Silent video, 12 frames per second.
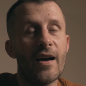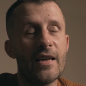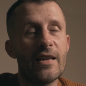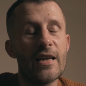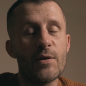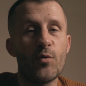I
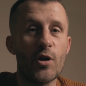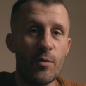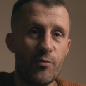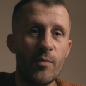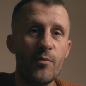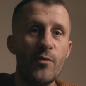think that's one
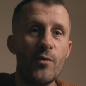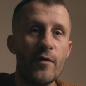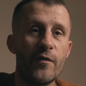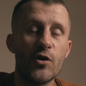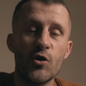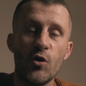of the problems
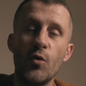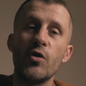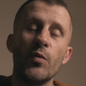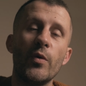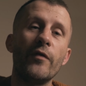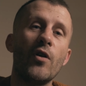with the tools
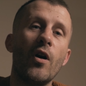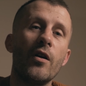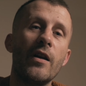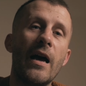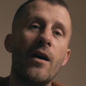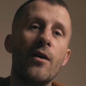that we've got
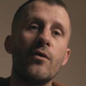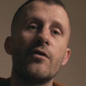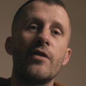now.